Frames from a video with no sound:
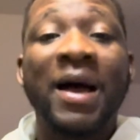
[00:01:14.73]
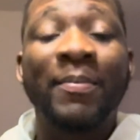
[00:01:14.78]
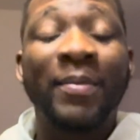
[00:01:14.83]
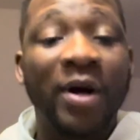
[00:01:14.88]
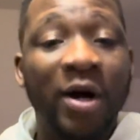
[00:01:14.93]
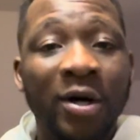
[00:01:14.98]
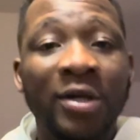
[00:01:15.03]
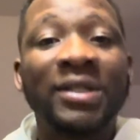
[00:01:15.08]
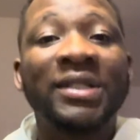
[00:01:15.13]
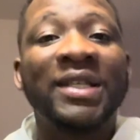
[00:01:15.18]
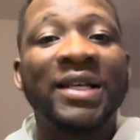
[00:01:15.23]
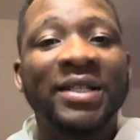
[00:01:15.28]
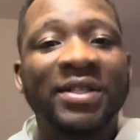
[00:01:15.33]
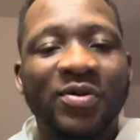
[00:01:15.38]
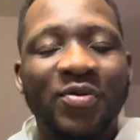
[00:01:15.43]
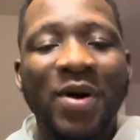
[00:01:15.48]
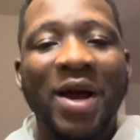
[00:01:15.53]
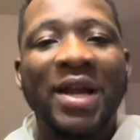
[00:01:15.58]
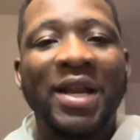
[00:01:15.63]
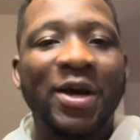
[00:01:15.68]
content
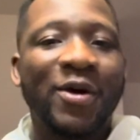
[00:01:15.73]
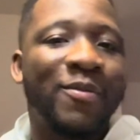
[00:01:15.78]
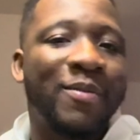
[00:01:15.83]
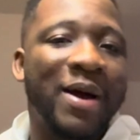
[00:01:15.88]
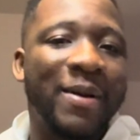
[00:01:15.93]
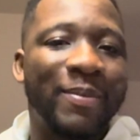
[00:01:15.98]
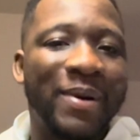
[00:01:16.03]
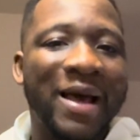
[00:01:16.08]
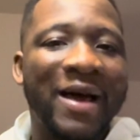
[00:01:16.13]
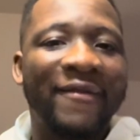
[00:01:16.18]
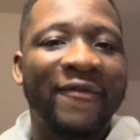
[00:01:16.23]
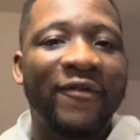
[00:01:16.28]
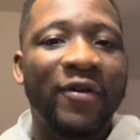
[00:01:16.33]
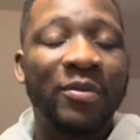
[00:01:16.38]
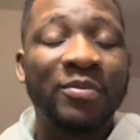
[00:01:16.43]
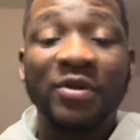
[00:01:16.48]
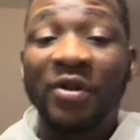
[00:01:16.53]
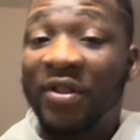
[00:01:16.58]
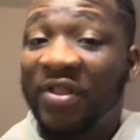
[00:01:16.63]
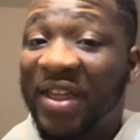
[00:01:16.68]
right here on my
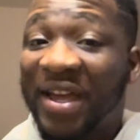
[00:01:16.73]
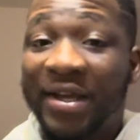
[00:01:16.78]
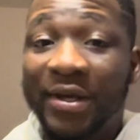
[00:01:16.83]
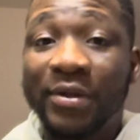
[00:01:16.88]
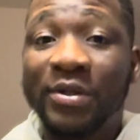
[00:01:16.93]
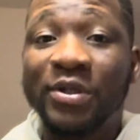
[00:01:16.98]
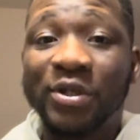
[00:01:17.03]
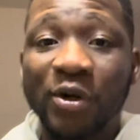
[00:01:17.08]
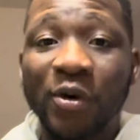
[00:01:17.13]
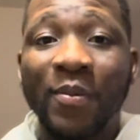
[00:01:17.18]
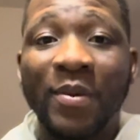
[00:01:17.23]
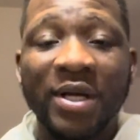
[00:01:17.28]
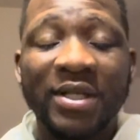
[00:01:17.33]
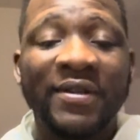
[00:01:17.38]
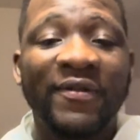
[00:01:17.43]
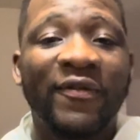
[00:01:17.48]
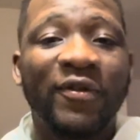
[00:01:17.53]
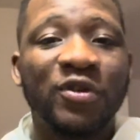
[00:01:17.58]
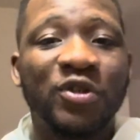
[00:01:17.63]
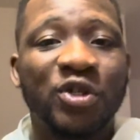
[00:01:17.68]
platform. So thank you so much
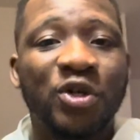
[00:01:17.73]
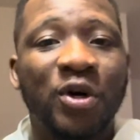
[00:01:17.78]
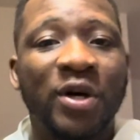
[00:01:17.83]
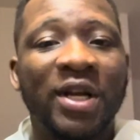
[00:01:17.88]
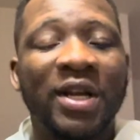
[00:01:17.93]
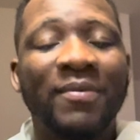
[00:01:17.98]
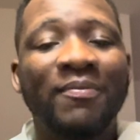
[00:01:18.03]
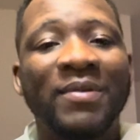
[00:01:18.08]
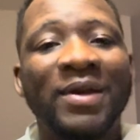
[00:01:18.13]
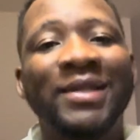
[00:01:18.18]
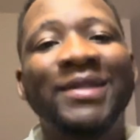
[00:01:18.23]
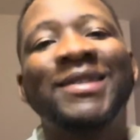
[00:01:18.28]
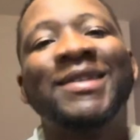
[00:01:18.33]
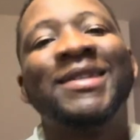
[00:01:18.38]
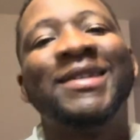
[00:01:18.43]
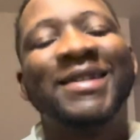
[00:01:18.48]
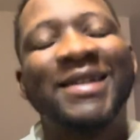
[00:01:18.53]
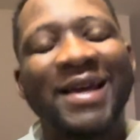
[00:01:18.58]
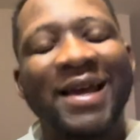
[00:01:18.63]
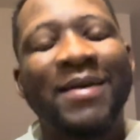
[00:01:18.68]
for joining me
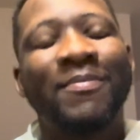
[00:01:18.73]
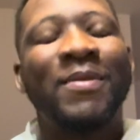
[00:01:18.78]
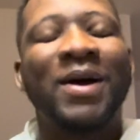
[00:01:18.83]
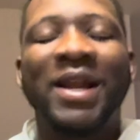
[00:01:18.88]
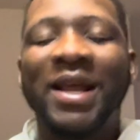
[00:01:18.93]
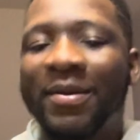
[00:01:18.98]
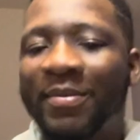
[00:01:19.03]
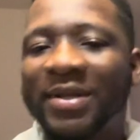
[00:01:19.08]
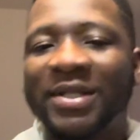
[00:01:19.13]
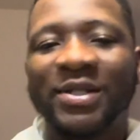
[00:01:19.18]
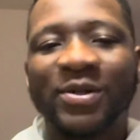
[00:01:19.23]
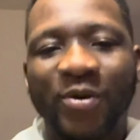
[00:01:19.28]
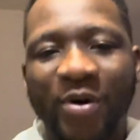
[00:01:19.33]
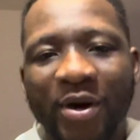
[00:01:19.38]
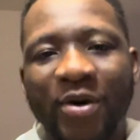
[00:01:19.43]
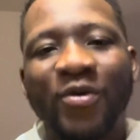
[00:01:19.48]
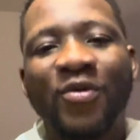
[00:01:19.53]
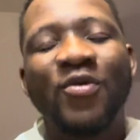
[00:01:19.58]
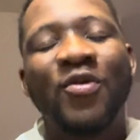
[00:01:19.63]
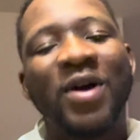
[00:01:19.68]
today. My name is
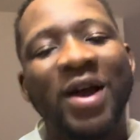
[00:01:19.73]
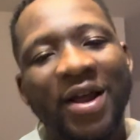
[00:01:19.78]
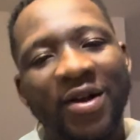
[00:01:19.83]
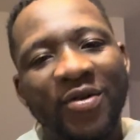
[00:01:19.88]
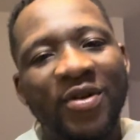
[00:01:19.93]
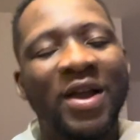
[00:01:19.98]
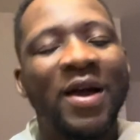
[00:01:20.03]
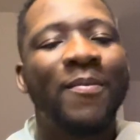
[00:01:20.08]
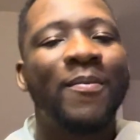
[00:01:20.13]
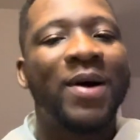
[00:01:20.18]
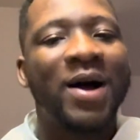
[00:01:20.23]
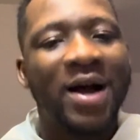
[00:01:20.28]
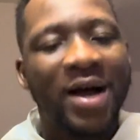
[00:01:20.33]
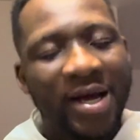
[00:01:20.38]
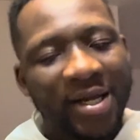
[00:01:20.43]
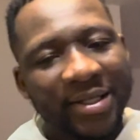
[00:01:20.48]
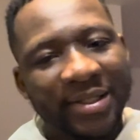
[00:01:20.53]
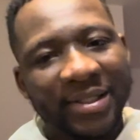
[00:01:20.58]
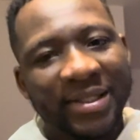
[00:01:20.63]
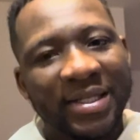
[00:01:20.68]
Kweku
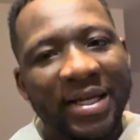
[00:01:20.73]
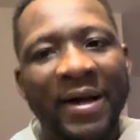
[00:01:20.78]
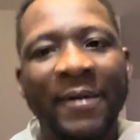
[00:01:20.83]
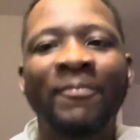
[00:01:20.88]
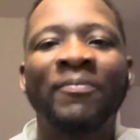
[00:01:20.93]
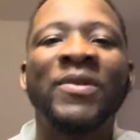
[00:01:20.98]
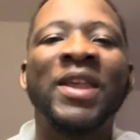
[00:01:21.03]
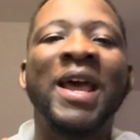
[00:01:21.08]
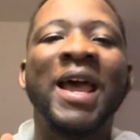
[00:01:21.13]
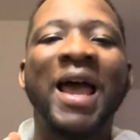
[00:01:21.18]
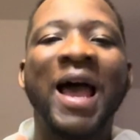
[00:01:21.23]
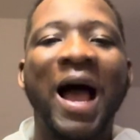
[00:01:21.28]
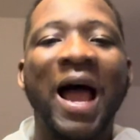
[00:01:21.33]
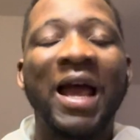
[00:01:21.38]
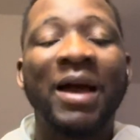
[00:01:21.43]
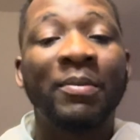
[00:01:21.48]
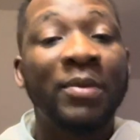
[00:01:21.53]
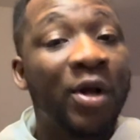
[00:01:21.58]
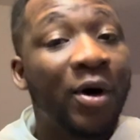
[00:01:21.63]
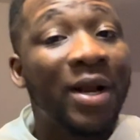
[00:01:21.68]
Ansa. I
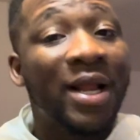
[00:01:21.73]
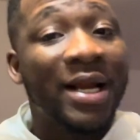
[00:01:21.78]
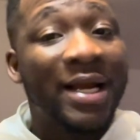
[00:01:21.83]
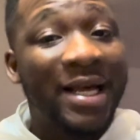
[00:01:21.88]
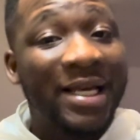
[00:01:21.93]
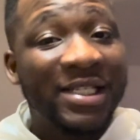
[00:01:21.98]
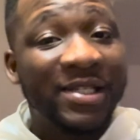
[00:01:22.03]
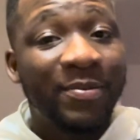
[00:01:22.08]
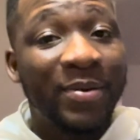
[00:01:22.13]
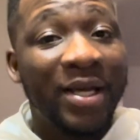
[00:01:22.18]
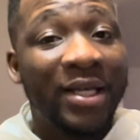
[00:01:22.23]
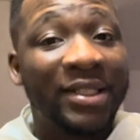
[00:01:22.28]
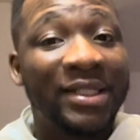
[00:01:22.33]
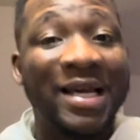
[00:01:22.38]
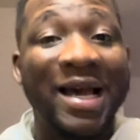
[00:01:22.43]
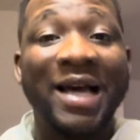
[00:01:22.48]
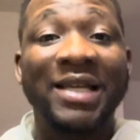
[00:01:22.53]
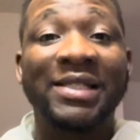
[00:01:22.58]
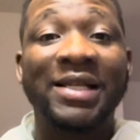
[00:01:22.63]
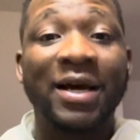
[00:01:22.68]
am not an expert,
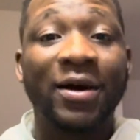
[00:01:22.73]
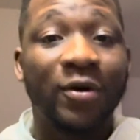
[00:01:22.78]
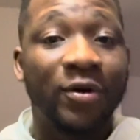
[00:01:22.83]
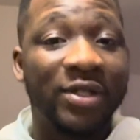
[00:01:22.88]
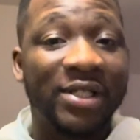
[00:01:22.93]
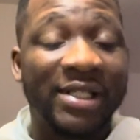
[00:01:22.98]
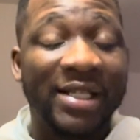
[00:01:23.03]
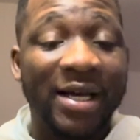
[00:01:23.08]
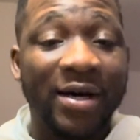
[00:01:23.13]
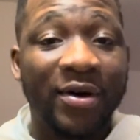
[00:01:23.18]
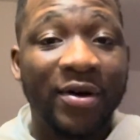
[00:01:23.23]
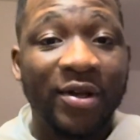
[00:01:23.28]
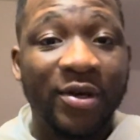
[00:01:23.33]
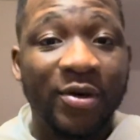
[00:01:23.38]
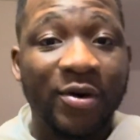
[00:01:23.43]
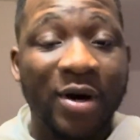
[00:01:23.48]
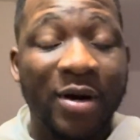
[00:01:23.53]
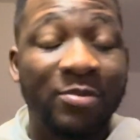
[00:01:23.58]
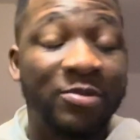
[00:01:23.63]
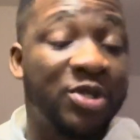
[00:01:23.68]
as I always tell
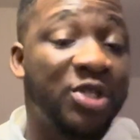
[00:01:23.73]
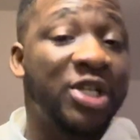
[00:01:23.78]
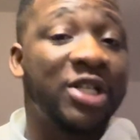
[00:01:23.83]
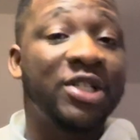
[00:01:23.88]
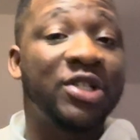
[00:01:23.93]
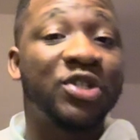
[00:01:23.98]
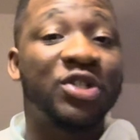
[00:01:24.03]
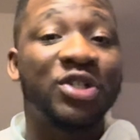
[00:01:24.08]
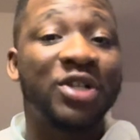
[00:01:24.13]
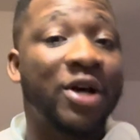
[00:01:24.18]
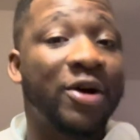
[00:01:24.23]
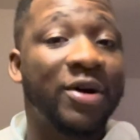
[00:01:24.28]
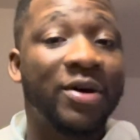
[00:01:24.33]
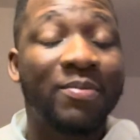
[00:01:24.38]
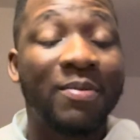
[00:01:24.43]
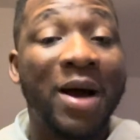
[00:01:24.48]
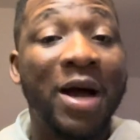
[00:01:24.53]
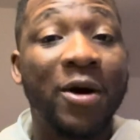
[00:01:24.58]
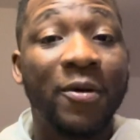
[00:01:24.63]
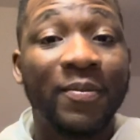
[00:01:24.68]
you. I'm just sharing
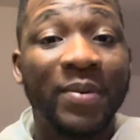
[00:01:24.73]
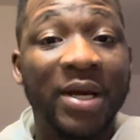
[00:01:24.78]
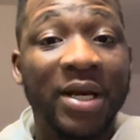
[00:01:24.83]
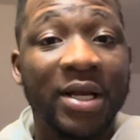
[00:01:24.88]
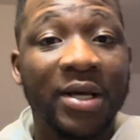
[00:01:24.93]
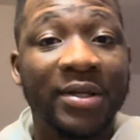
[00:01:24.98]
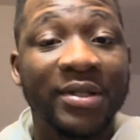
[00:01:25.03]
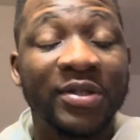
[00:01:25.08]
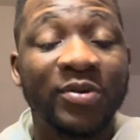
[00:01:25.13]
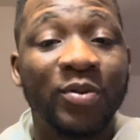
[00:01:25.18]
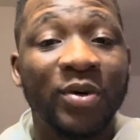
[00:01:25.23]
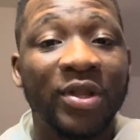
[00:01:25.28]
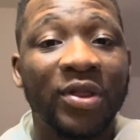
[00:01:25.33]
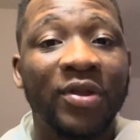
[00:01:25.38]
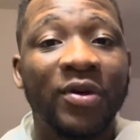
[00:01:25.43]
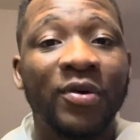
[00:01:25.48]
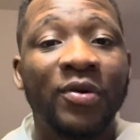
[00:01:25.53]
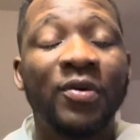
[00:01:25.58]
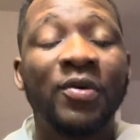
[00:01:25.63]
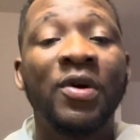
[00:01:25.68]
my opinions with
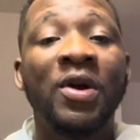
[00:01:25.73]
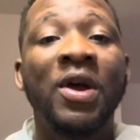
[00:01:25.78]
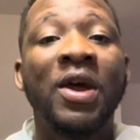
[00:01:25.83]
you